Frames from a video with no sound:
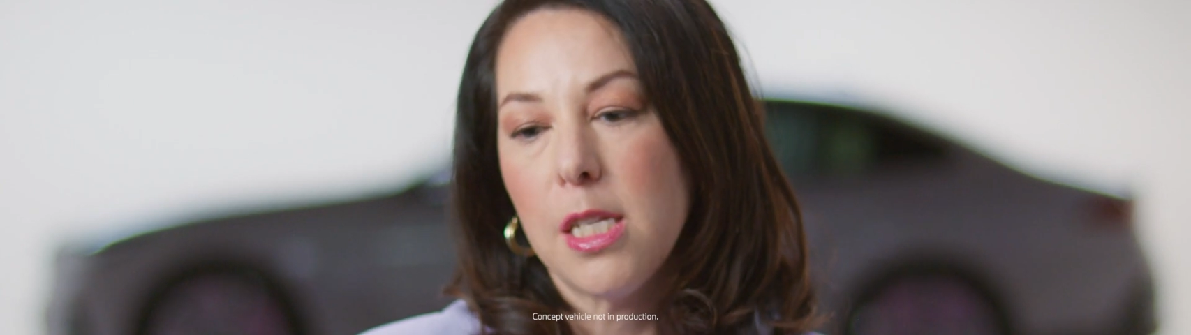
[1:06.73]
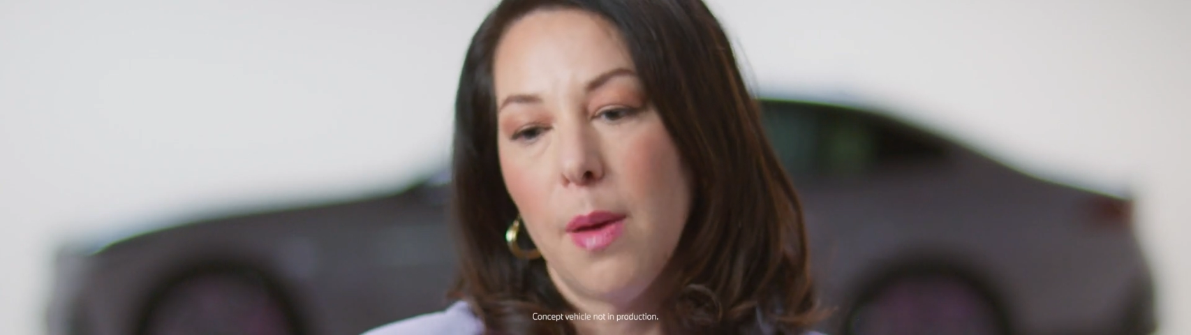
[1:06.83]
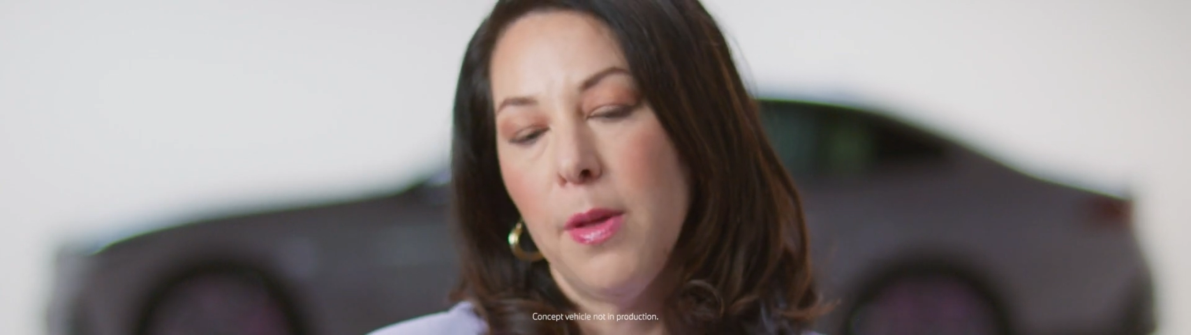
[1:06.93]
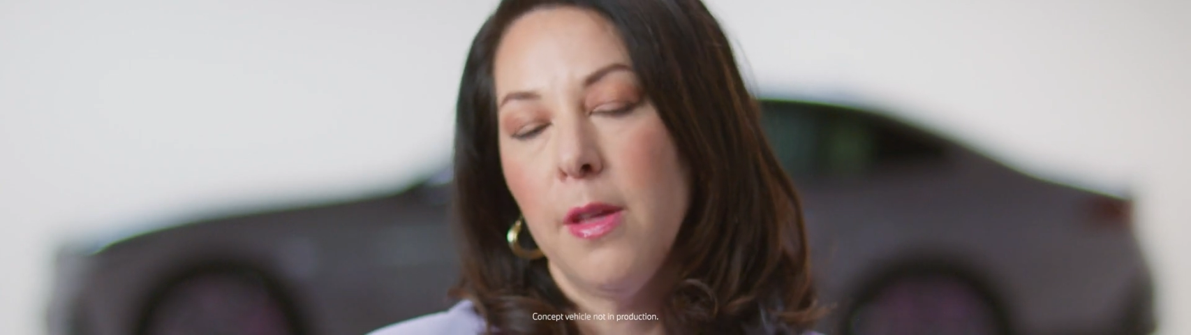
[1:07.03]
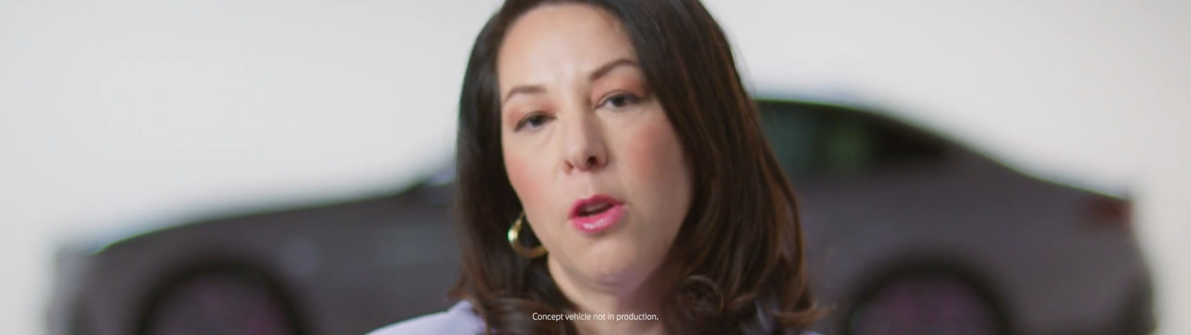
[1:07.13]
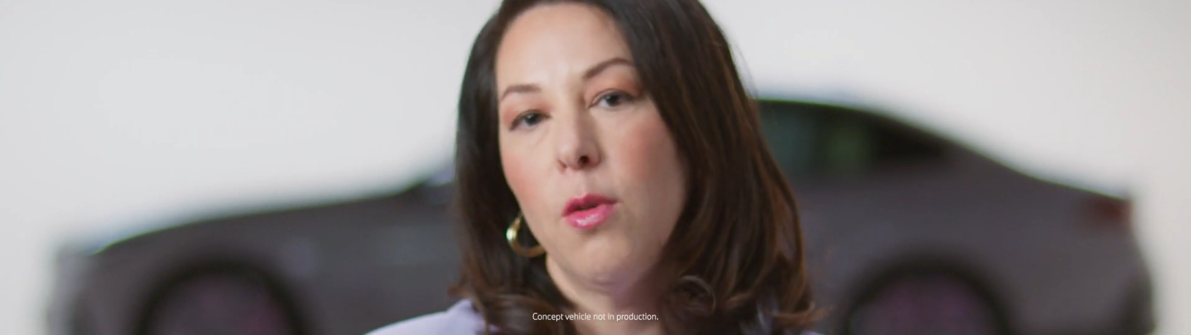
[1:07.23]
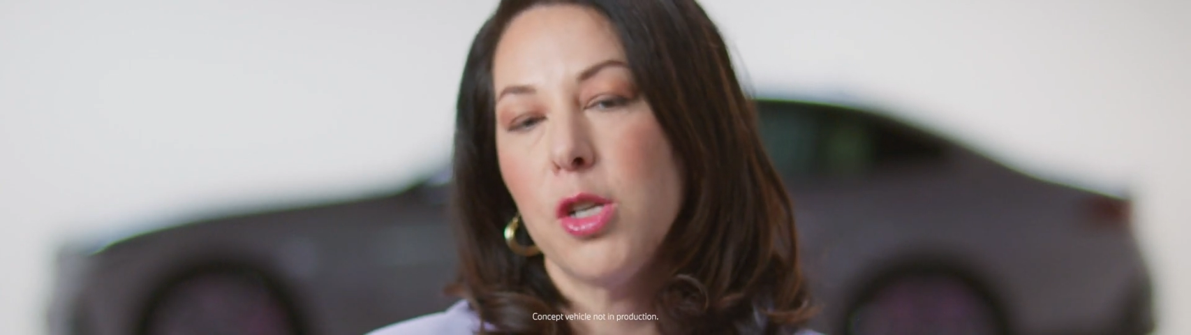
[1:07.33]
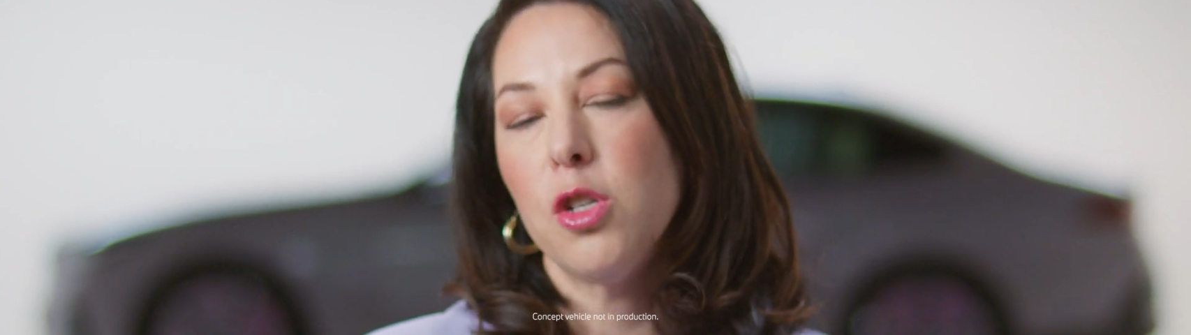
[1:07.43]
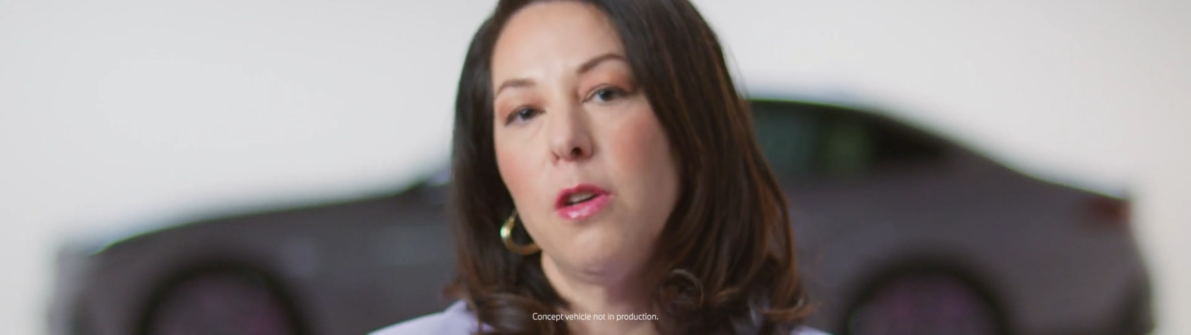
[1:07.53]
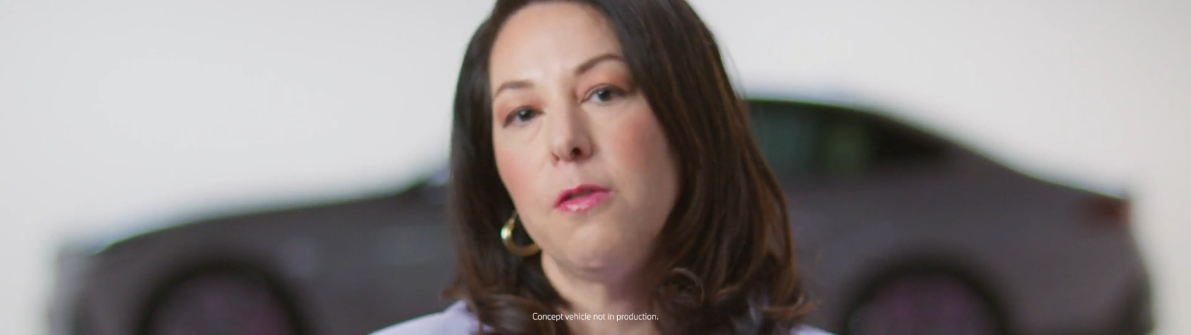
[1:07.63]
something in the
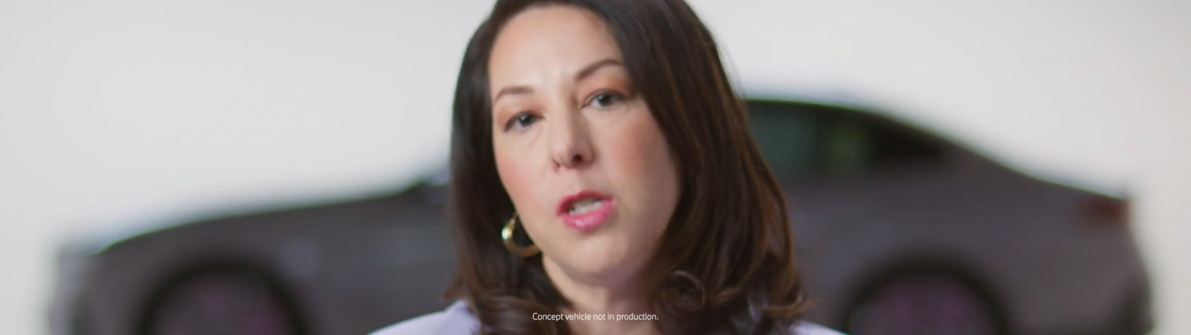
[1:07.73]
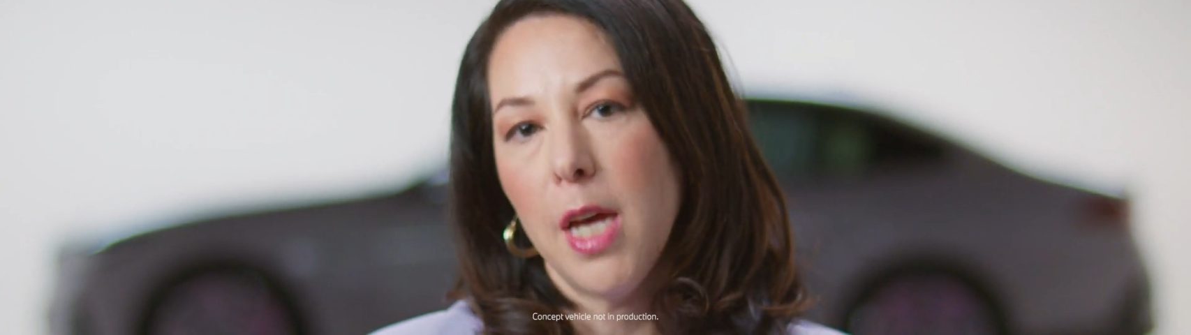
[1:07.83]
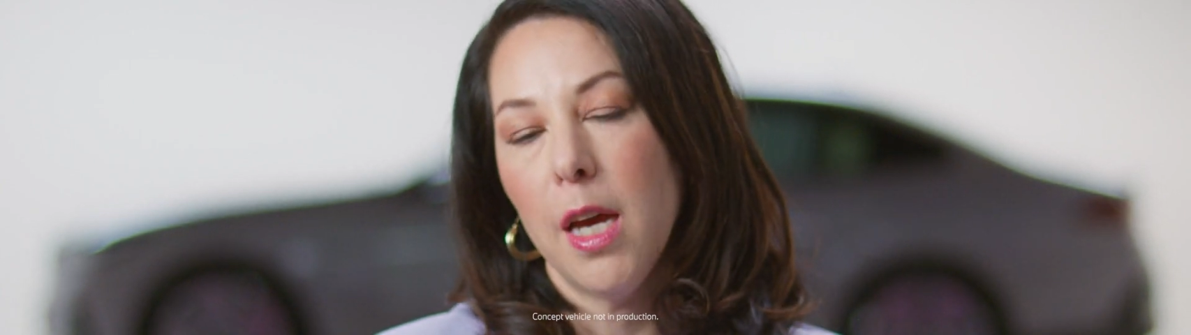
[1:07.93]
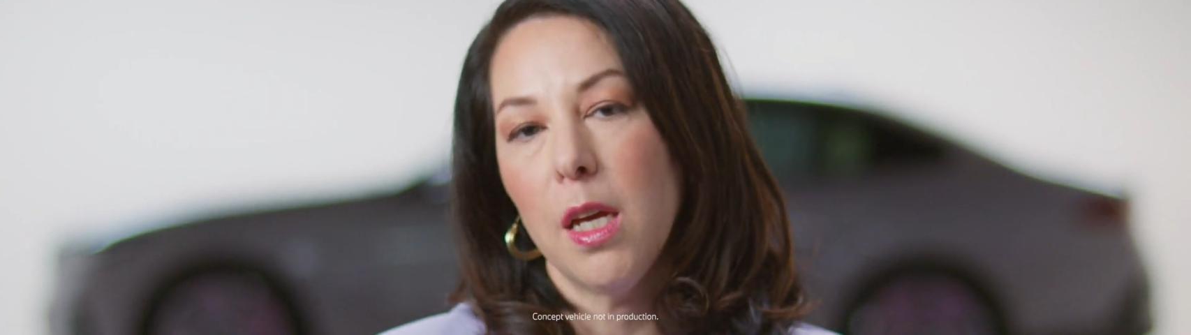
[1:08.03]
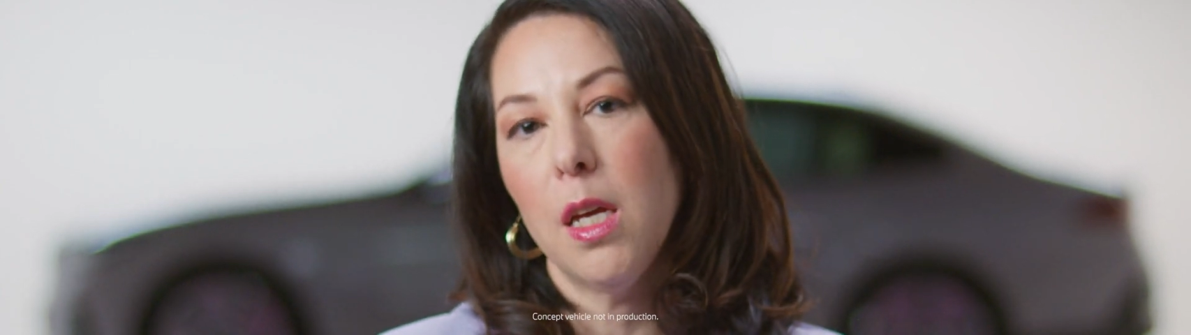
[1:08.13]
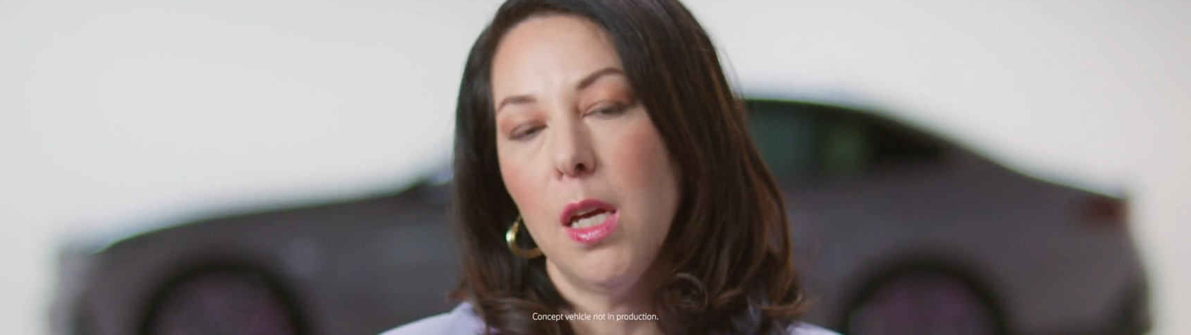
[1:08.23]
direction of tech